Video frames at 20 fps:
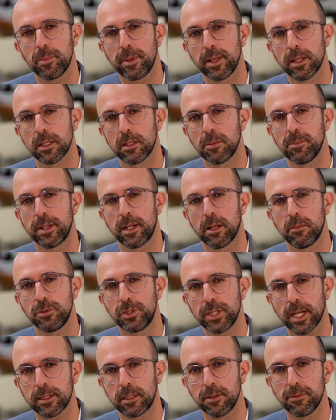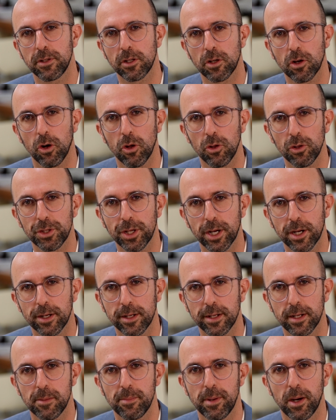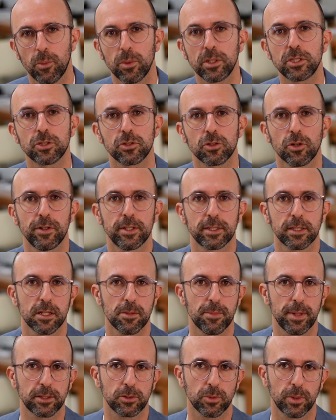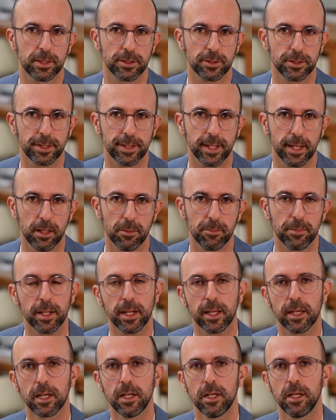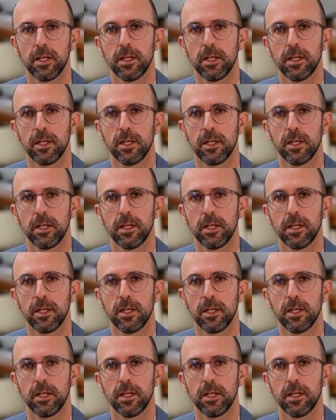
to be a little bit objective and cold-hearted about which stories are the best ones to tell, meaning